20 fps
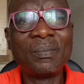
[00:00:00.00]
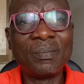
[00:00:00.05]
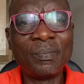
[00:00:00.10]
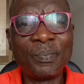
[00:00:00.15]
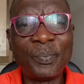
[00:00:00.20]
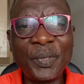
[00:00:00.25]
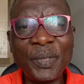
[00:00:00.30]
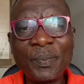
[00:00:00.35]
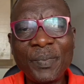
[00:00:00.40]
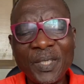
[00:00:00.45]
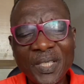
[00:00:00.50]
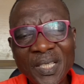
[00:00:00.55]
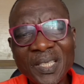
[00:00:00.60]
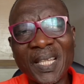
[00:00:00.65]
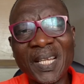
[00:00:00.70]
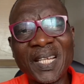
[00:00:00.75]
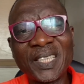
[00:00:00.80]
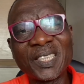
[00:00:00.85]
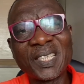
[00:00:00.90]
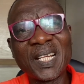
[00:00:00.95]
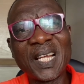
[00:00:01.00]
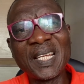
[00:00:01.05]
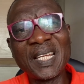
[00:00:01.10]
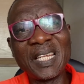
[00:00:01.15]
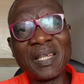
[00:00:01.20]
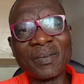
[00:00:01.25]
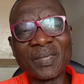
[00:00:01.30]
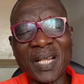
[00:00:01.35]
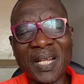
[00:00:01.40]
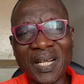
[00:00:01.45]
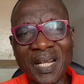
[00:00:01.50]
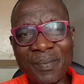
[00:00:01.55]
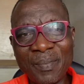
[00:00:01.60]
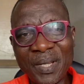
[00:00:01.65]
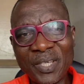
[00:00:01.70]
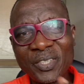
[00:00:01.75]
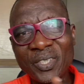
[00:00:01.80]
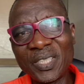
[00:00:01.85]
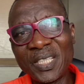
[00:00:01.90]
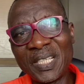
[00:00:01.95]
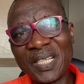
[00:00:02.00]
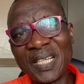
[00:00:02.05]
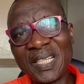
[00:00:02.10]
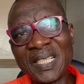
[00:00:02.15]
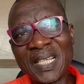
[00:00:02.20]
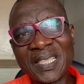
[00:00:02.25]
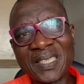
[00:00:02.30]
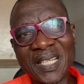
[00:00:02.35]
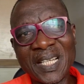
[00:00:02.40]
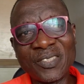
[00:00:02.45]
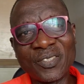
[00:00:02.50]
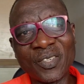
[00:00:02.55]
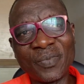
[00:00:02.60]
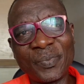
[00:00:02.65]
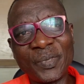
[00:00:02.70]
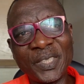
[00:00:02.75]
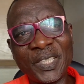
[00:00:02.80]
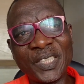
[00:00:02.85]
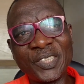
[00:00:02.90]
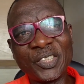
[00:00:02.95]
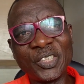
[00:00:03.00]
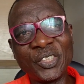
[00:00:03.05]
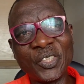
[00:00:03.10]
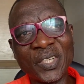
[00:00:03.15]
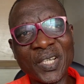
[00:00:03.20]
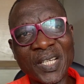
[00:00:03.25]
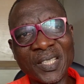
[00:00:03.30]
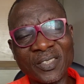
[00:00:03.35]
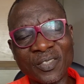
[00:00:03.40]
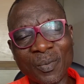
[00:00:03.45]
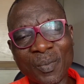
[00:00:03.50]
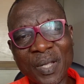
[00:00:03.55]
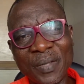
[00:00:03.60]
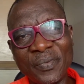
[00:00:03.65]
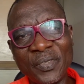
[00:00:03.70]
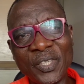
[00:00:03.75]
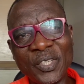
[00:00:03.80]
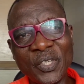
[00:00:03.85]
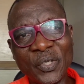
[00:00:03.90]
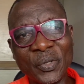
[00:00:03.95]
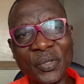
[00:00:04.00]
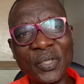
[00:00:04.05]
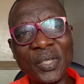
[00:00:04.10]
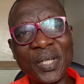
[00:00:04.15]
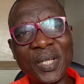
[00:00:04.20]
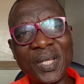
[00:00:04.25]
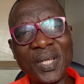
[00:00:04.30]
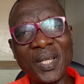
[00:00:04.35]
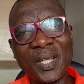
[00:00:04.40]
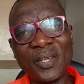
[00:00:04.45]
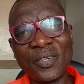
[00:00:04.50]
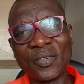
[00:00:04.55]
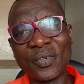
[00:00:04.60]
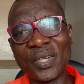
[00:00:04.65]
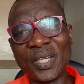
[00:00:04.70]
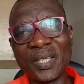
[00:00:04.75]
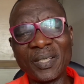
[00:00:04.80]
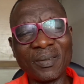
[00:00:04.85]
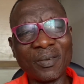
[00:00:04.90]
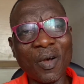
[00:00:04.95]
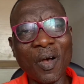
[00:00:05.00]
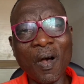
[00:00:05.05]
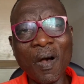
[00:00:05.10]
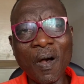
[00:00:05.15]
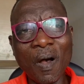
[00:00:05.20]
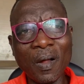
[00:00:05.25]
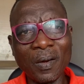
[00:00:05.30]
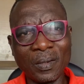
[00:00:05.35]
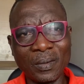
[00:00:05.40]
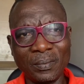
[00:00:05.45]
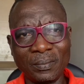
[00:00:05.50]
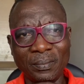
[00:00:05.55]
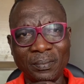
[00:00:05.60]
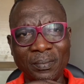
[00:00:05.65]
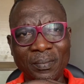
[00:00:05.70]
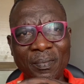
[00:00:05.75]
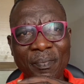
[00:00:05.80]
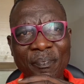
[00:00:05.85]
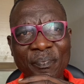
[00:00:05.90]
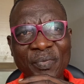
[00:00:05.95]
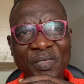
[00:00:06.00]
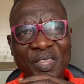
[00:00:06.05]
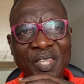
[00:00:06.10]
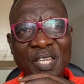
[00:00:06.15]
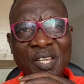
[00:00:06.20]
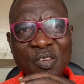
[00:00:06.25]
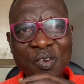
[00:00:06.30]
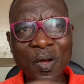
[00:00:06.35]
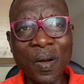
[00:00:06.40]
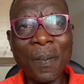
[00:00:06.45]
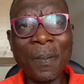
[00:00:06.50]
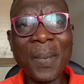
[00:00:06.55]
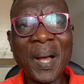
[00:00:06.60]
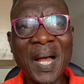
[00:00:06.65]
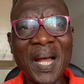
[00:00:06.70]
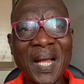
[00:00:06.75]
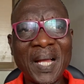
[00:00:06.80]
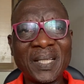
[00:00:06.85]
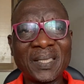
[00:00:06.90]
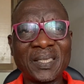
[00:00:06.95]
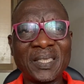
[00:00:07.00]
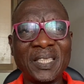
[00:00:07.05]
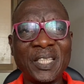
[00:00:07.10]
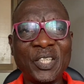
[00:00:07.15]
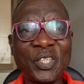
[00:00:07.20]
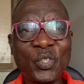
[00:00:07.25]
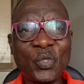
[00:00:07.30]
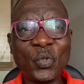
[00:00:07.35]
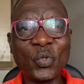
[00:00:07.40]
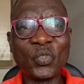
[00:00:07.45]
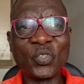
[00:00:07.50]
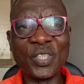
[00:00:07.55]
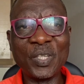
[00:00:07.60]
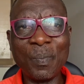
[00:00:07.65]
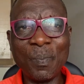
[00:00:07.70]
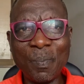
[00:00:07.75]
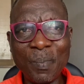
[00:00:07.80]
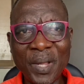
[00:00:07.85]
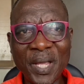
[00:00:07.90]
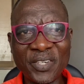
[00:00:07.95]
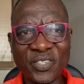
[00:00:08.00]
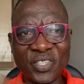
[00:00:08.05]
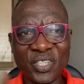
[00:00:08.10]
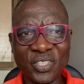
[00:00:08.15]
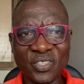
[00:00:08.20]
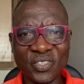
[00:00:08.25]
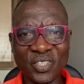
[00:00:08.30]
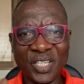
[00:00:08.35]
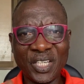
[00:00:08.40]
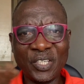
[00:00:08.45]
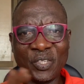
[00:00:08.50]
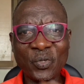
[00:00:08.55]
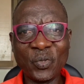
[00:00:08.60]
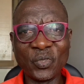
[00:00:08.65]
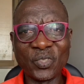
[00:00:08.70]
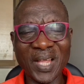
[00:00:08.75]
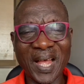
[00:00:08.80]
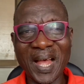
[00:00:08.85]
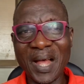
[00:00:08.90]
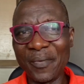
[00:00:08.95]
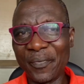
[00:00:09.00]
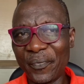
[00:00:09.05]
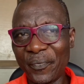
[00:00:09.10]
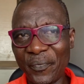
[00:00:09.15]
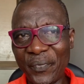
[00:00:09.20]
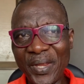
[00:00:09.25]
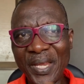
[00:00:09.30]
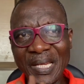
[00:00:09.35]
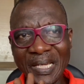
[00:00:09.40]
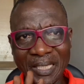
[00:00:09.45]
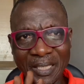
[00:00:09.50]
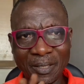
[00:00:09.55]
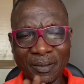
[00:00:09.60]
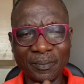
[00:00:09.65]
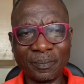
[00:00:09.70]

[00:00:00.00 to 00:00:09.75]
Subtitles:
big international names, like I mentioned in Danger Signs of Predatory Journals on my video. So the numbers they use, the metrics they use are fake,